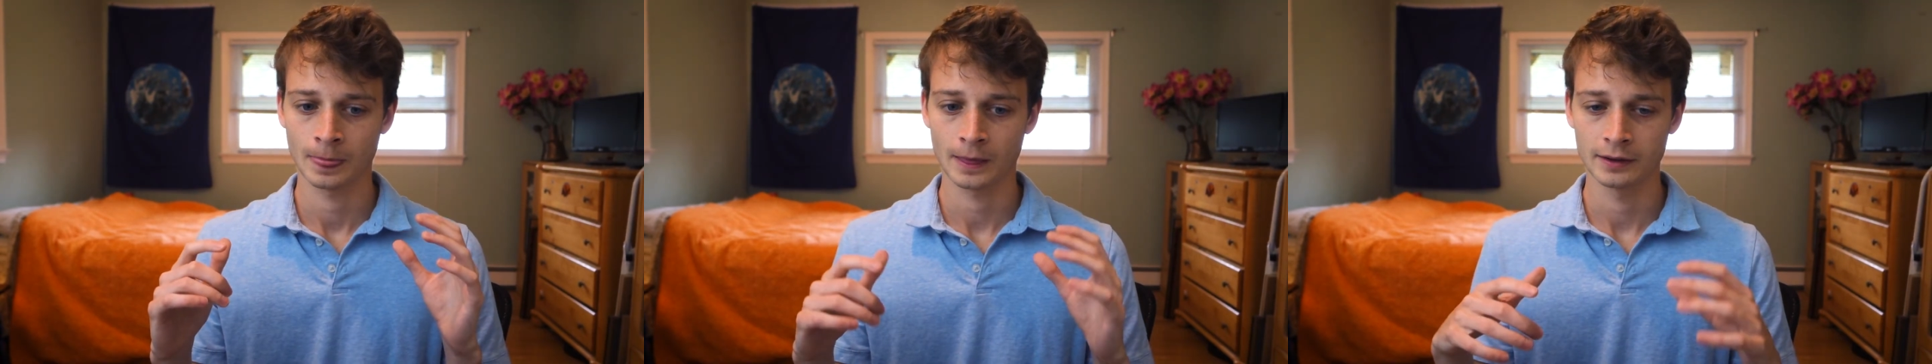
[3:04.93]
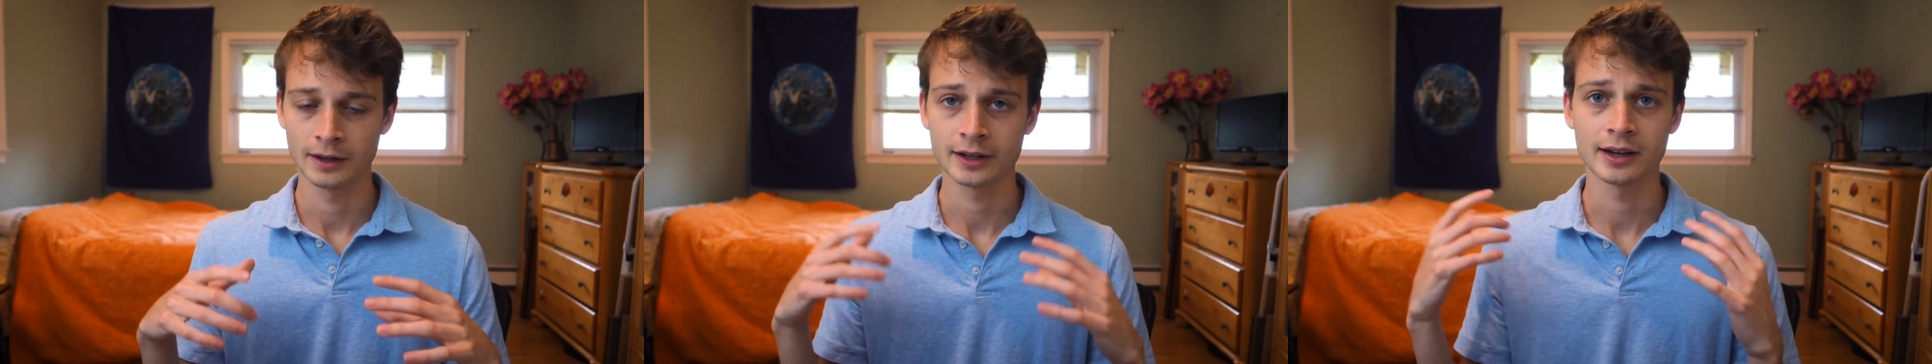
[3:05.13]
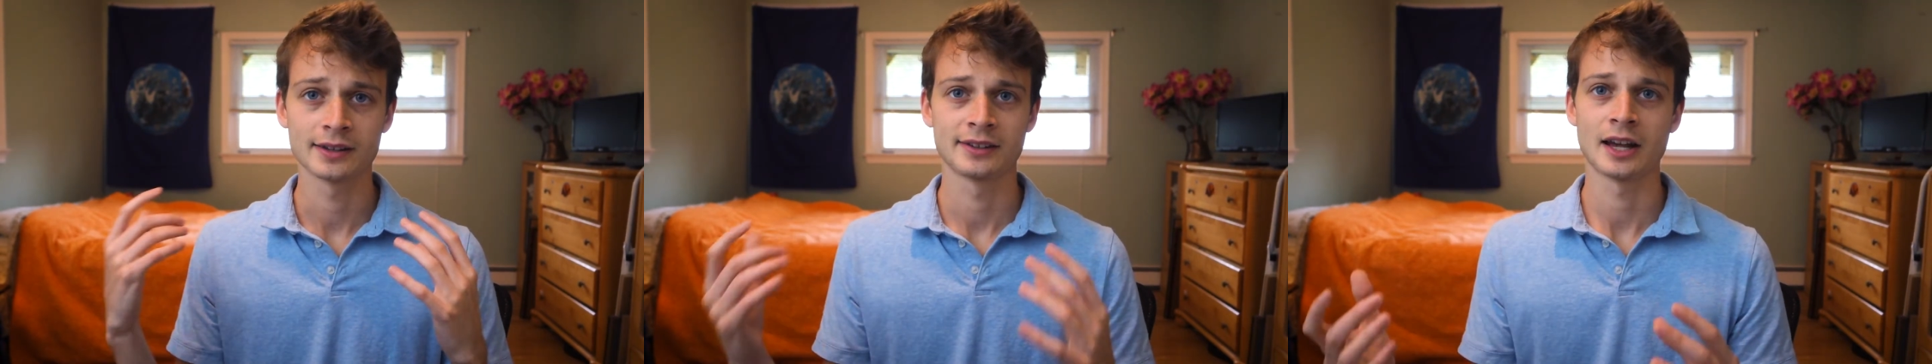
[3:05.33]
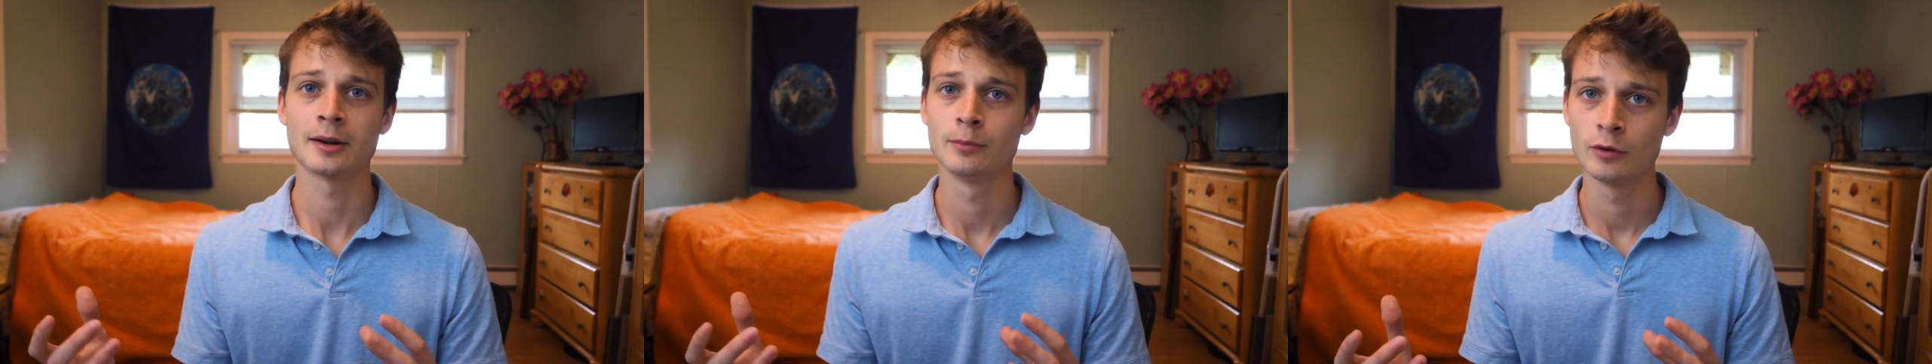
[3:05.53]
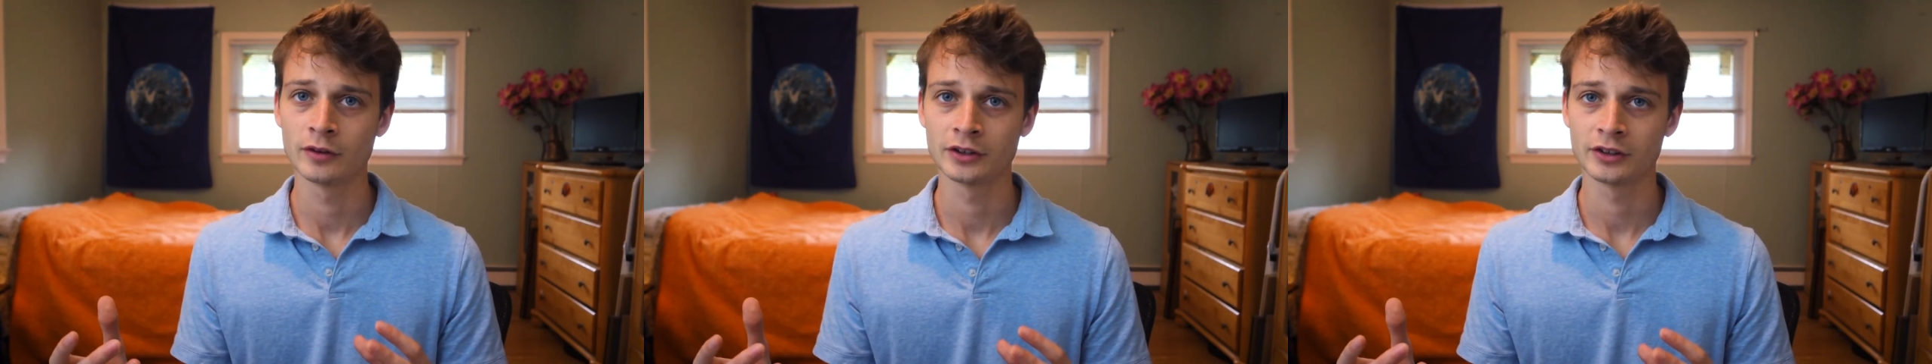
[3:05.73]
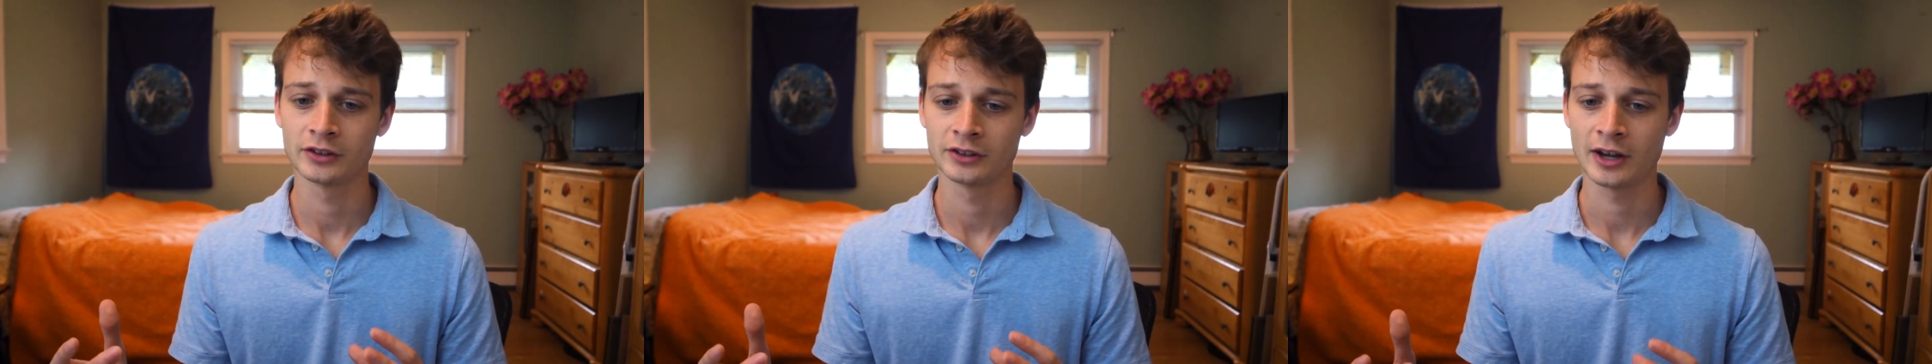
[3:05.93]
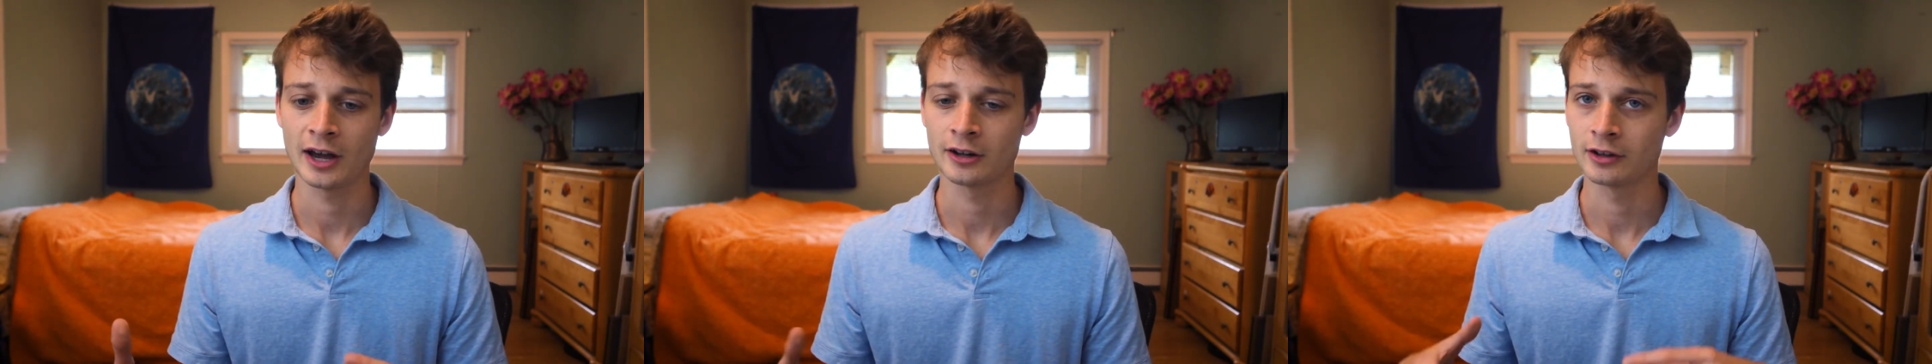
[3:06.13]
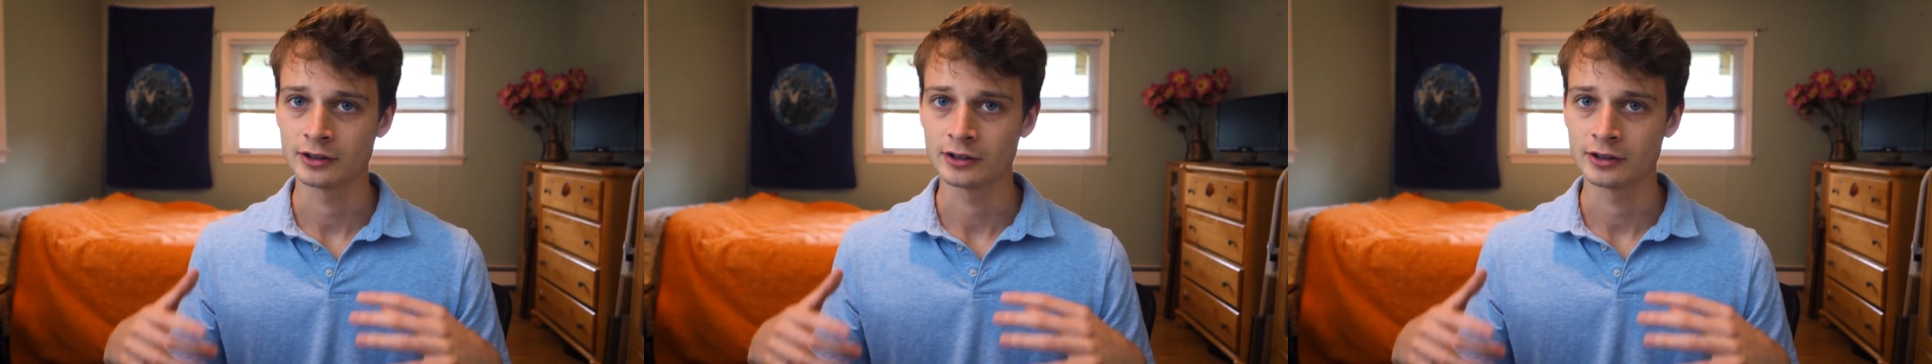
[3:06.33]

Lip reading: like I said, I'm moving to Seattle.